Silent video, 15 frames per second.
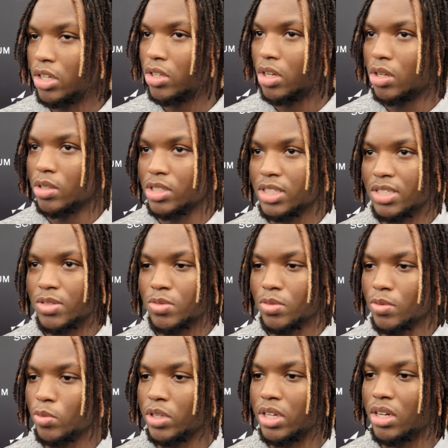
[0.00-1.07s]
You know, it's just
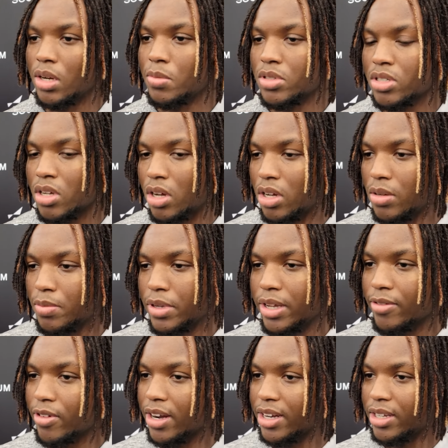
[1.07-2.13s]
when your number's called, being
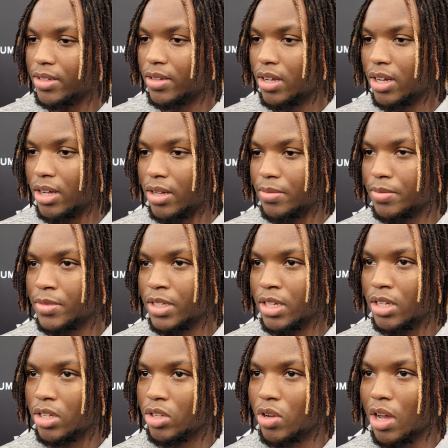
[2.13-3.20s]
ready.
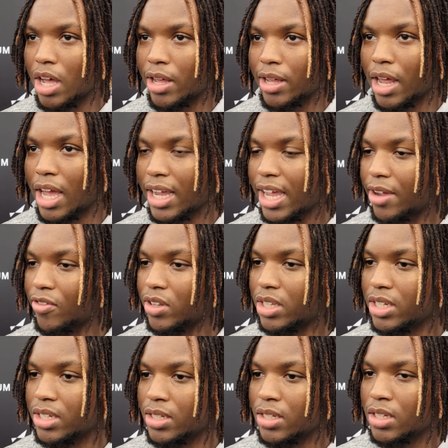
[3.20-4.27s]
You know, I can't
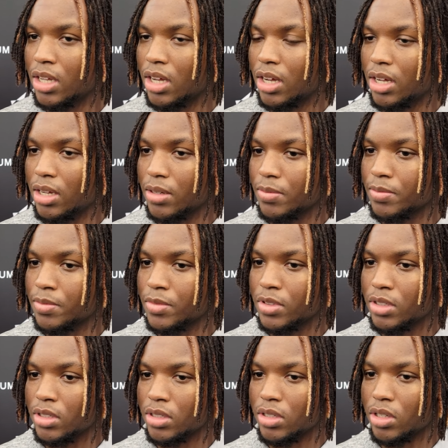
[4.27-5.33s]
really,
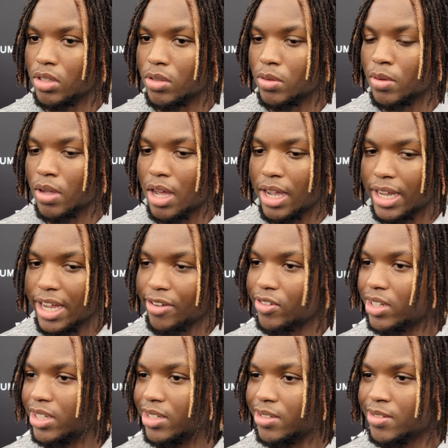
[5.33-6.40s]
you know, I can't
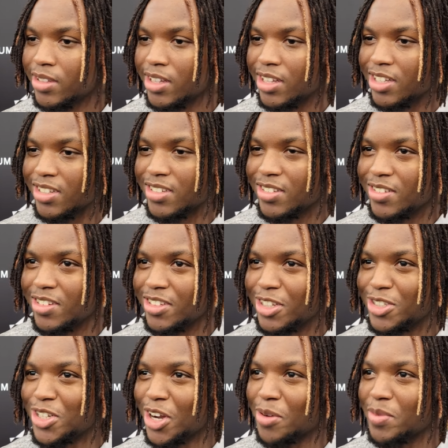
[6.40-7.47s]
really
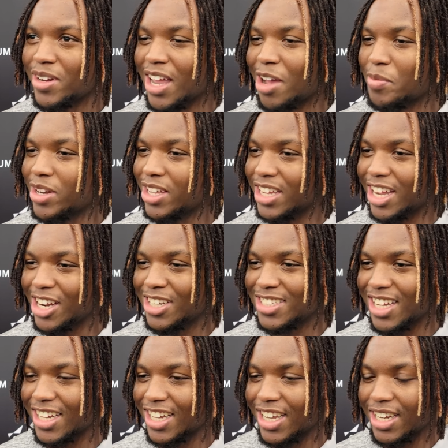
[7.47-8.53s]
determine how many carries
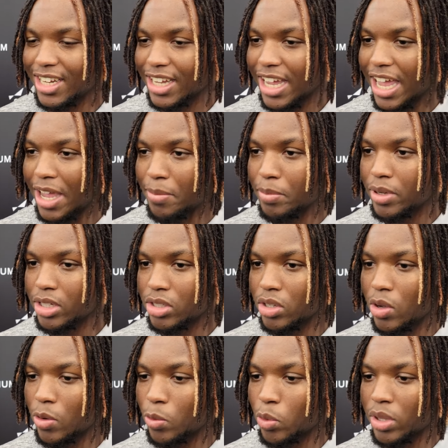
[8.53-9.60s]
I get in the game, but you
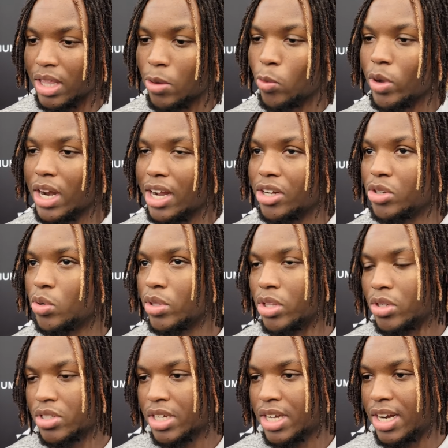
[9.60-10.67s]
know, with what I do with
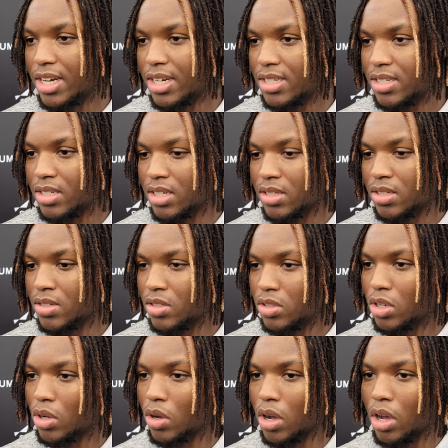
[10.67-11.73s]
those carries is, you
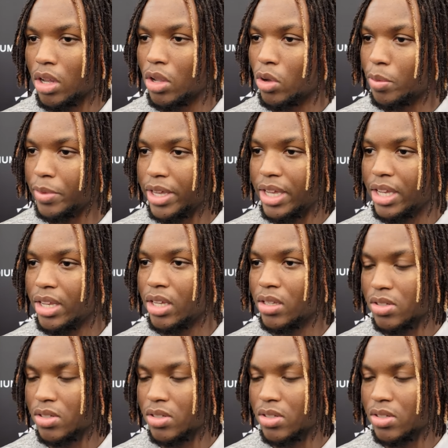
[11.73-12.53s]
know, all on me.